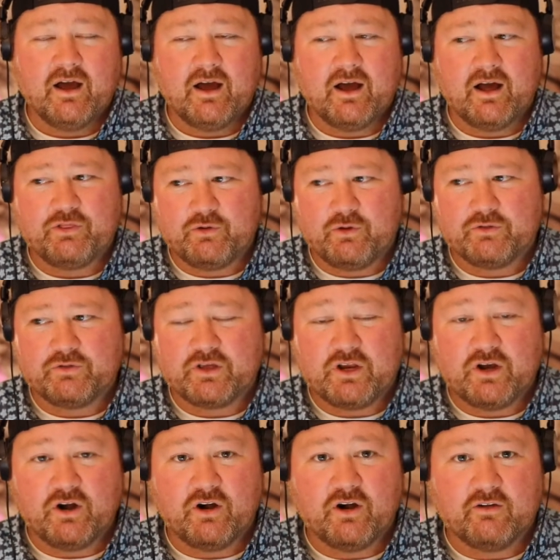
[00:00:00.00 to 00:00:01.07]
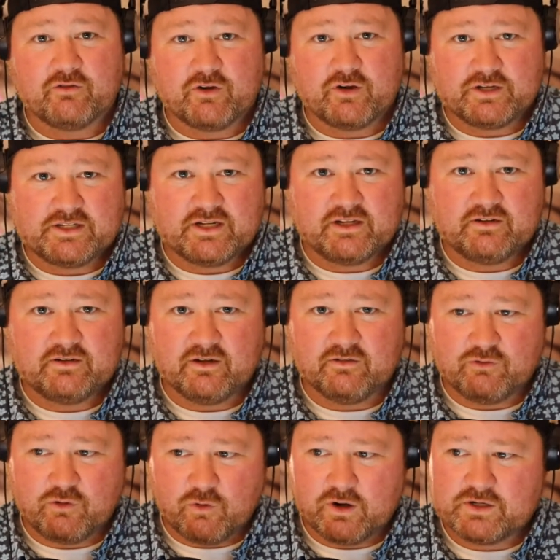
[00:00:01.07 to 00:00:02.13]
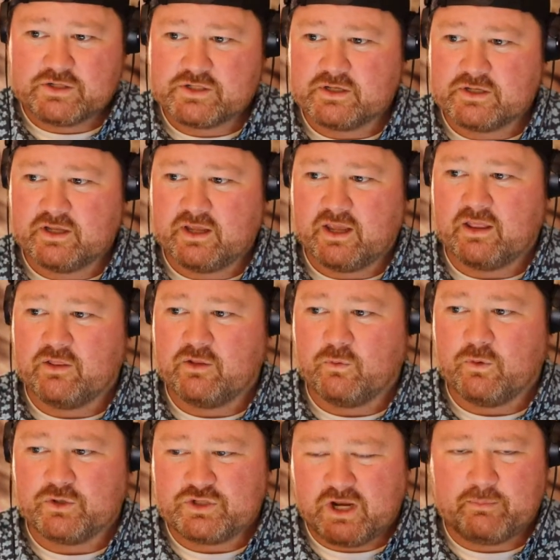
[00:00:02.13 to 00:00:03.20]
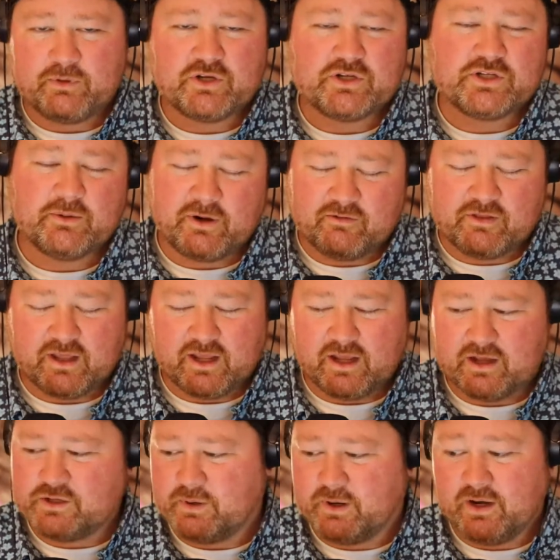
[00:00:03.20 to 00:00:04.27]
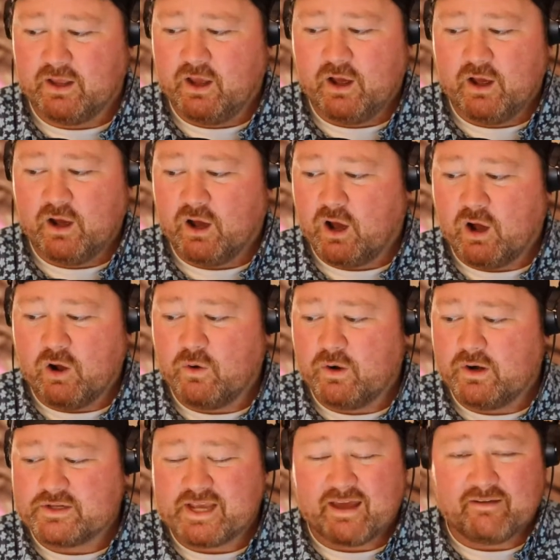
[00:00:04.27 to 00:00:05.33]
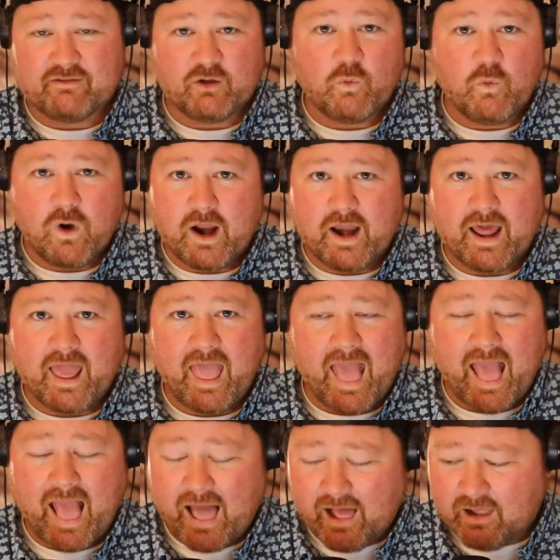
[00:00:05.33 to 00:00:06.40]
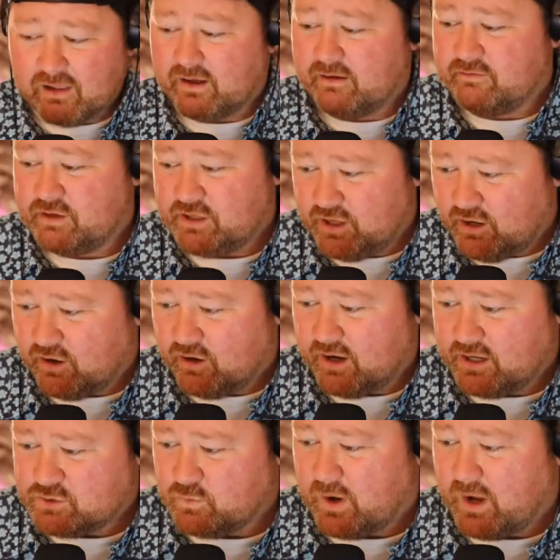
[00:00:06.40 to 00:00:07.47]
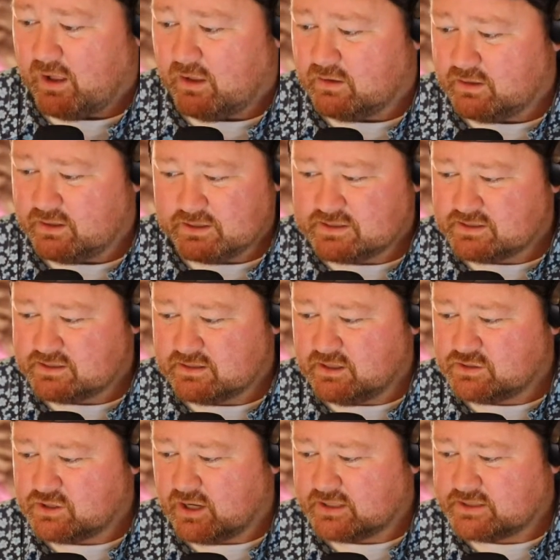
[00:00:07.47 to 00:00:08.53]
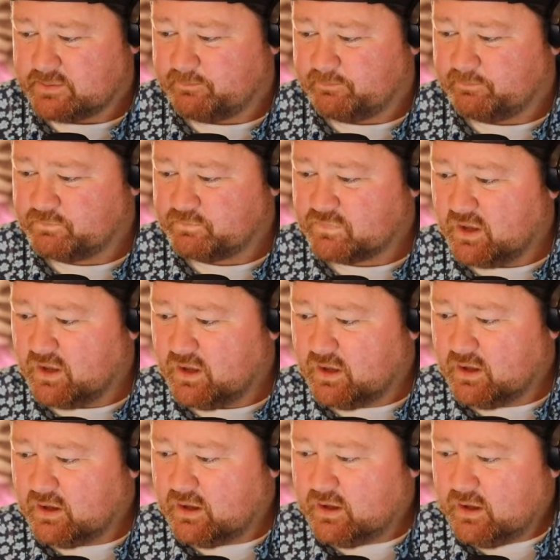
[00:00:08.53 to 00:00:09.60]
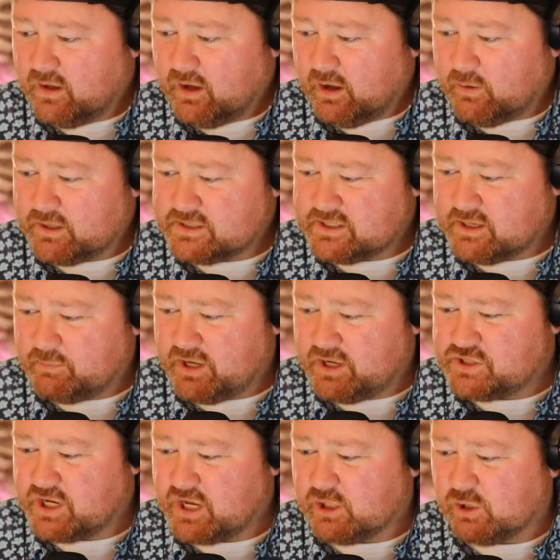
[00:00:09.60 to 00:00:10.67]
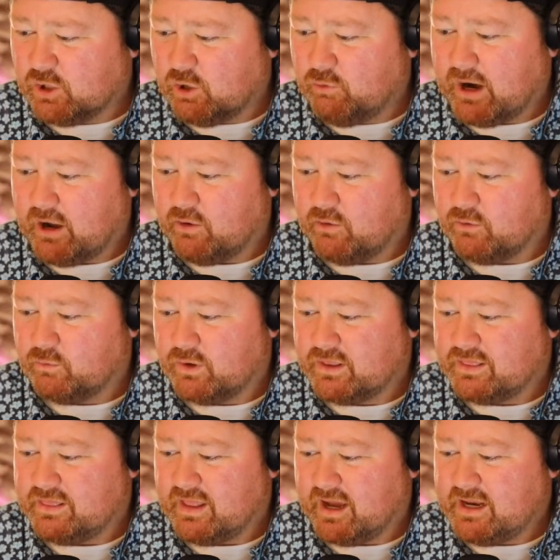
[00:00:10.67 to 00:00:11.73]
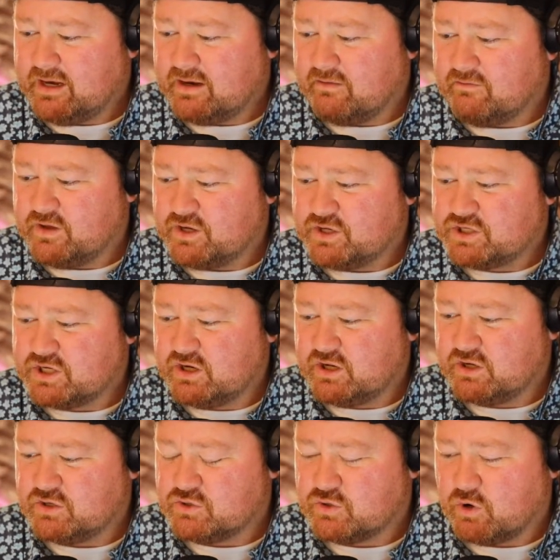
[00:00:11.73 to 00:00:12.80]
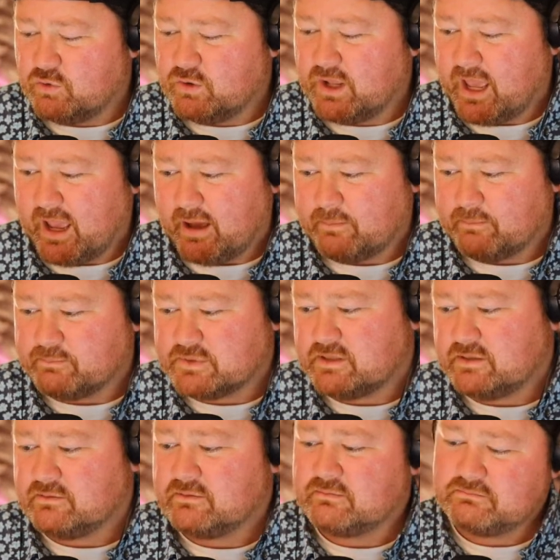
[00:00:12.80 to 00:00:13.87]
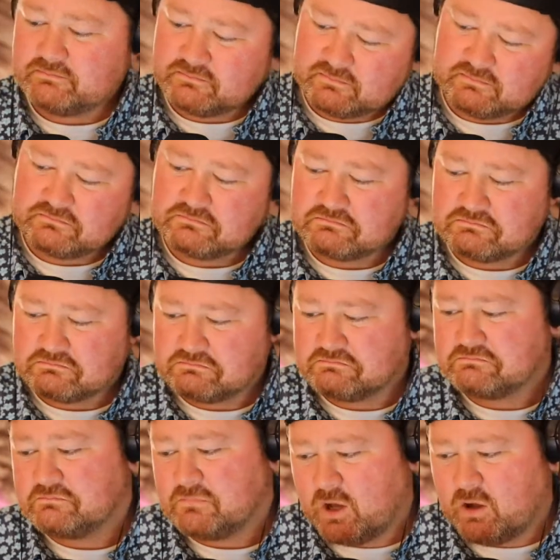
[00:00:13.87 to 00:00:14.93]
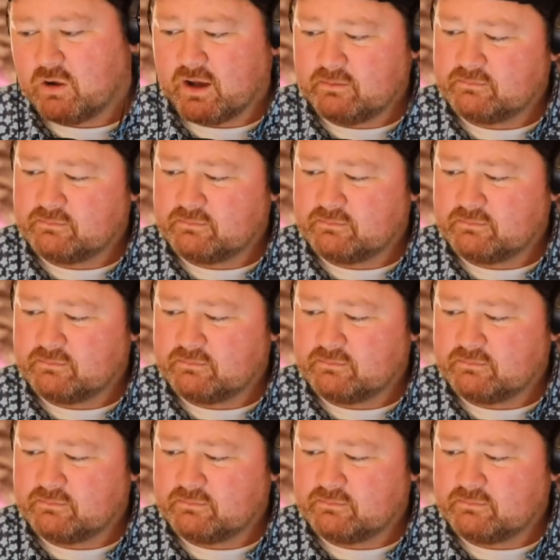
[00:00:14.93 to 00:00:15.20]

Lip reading: throughout the year of Kristen, of course, and the World Championship and everything else. But Owen is having one hell of a year as well. It's awesome. Want to see a PDGA glow round with night vision drone cams? Okay,